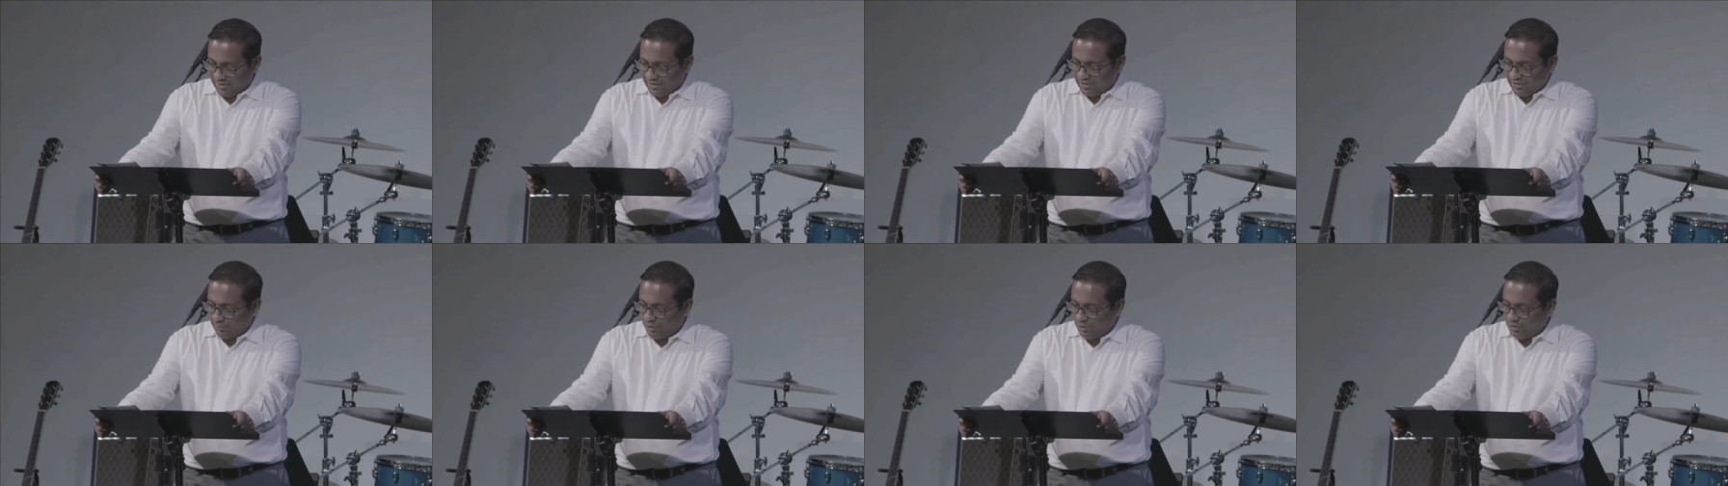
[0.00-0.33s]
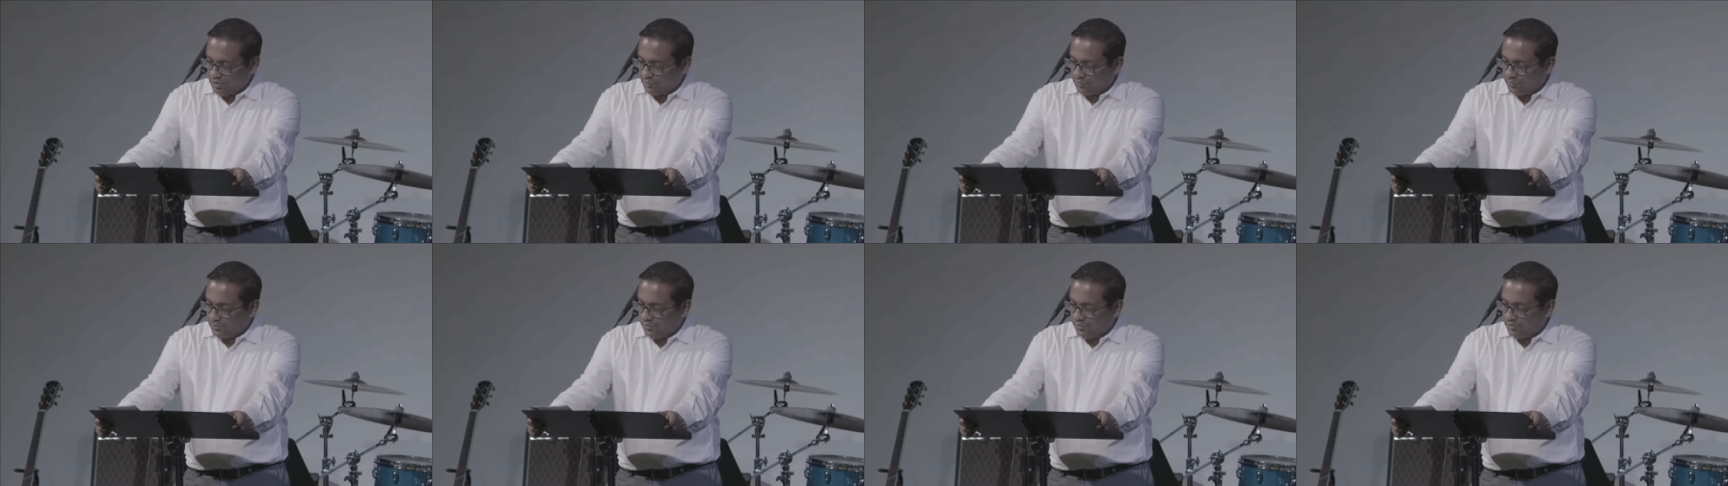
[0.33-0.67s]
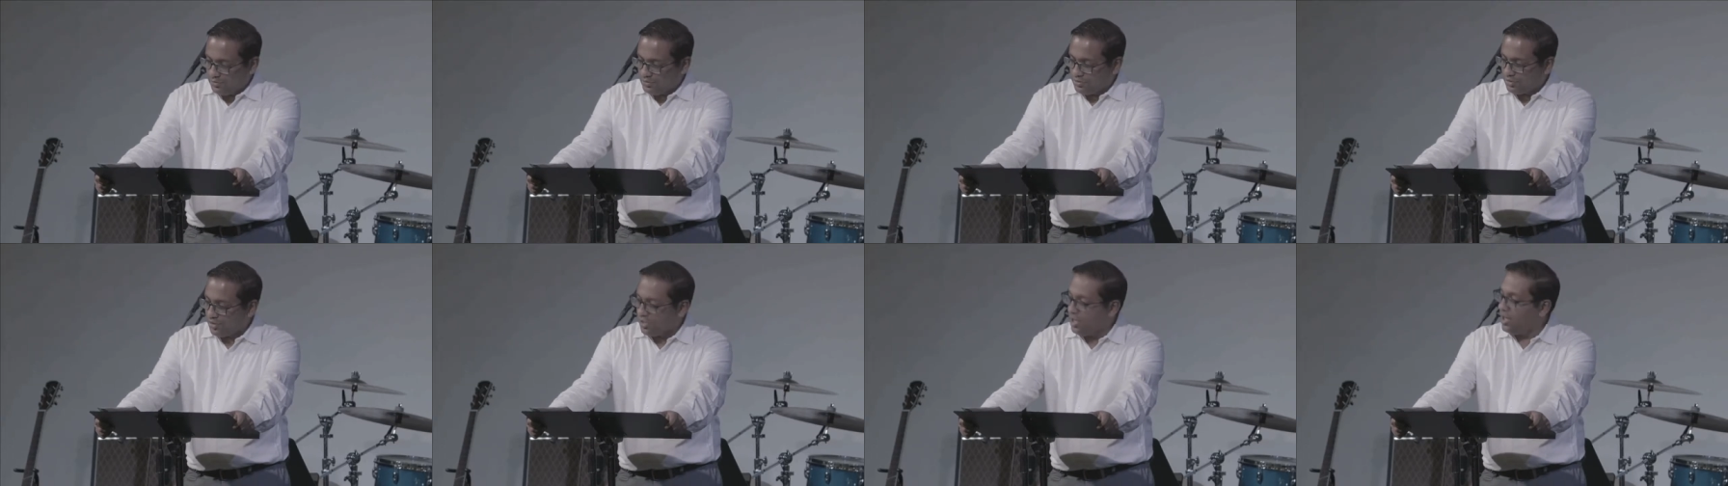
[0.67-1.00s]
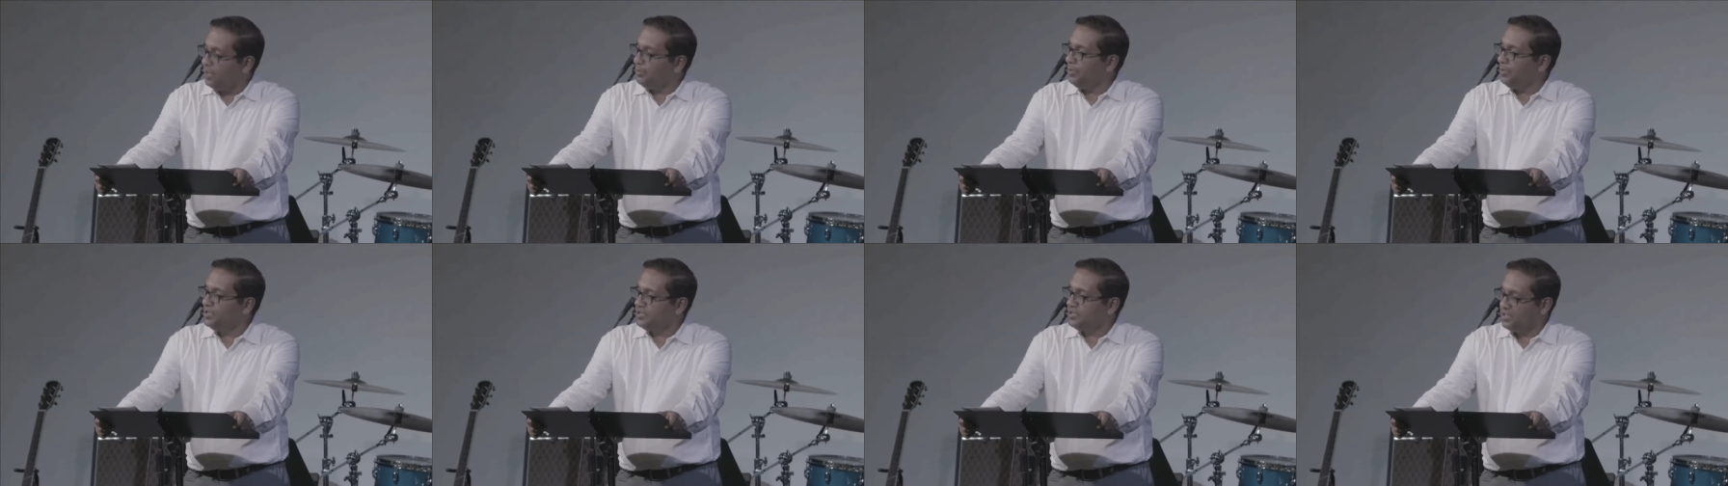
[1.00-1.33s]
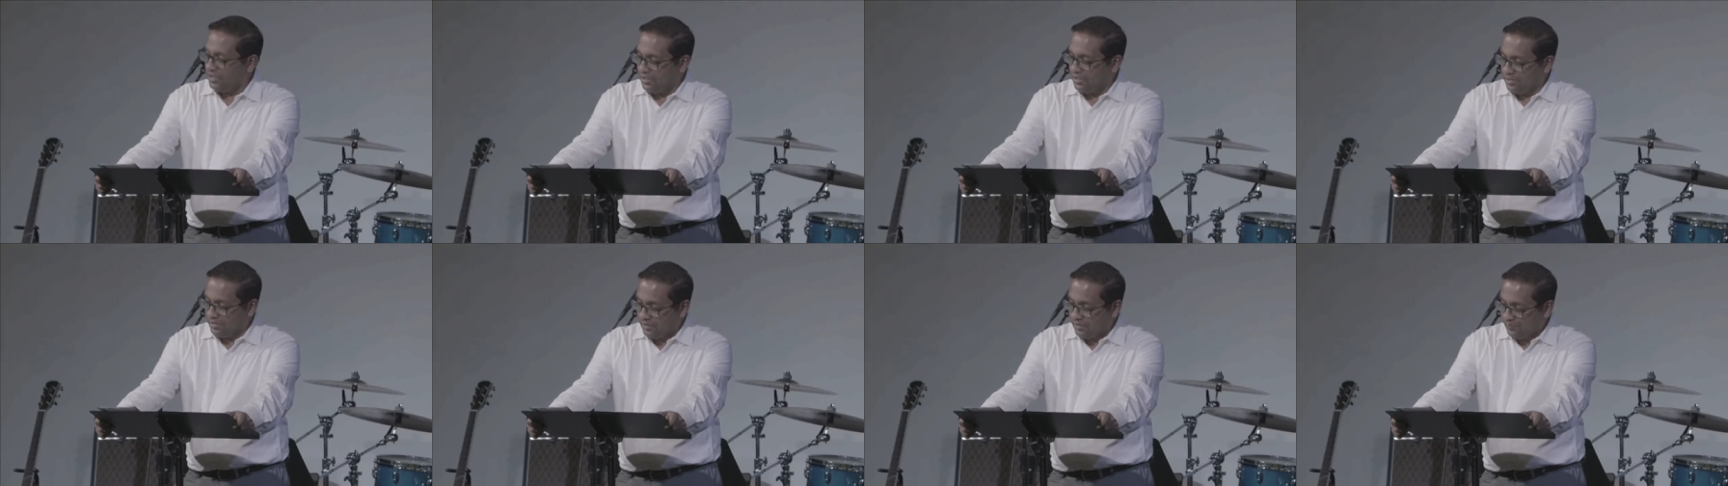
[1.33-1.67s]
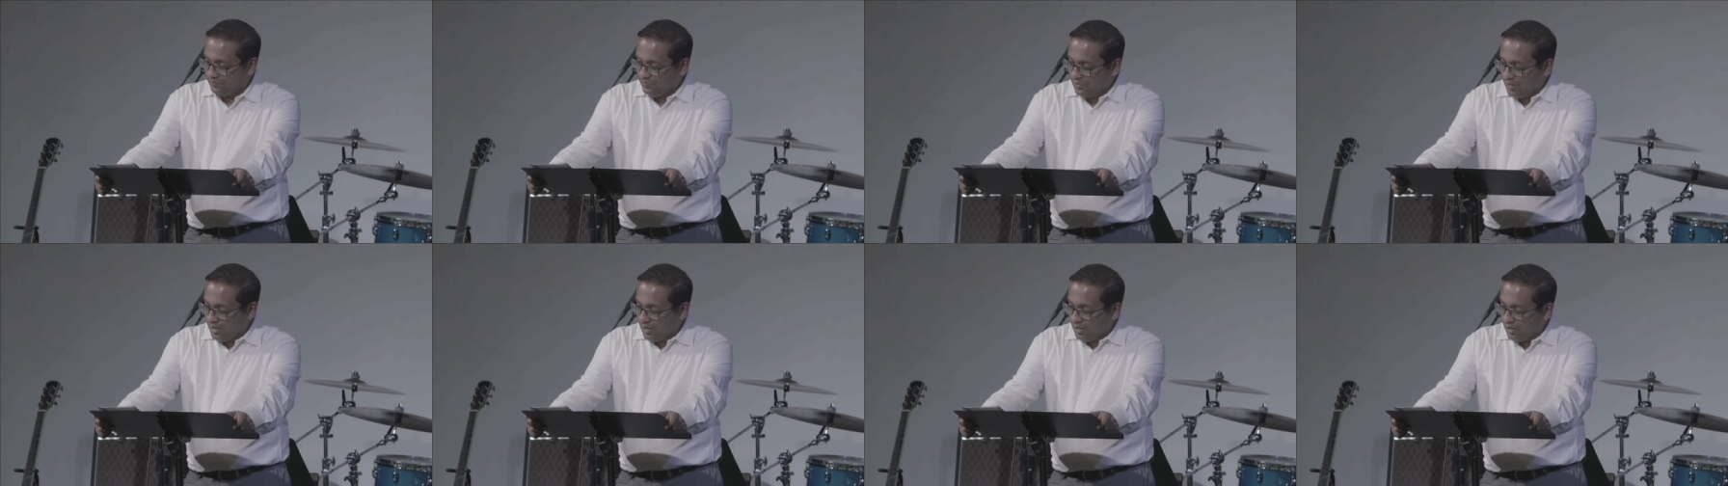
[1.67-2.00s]
the music producer, commenting
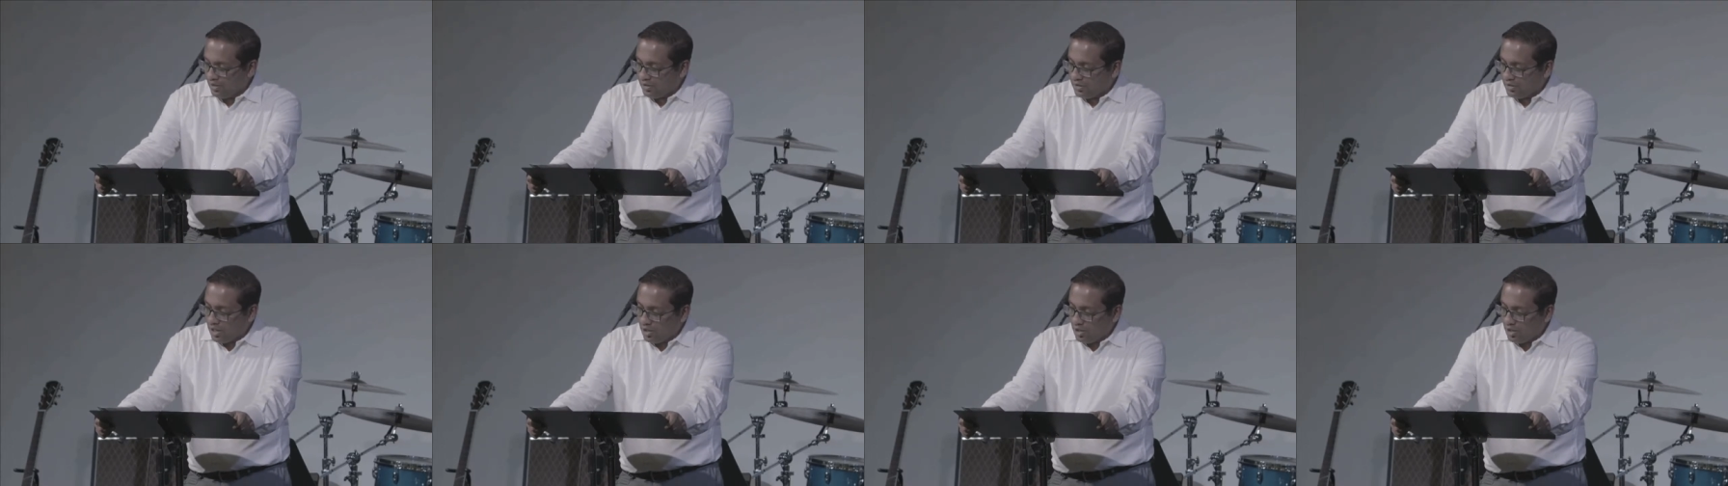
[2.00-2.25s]
on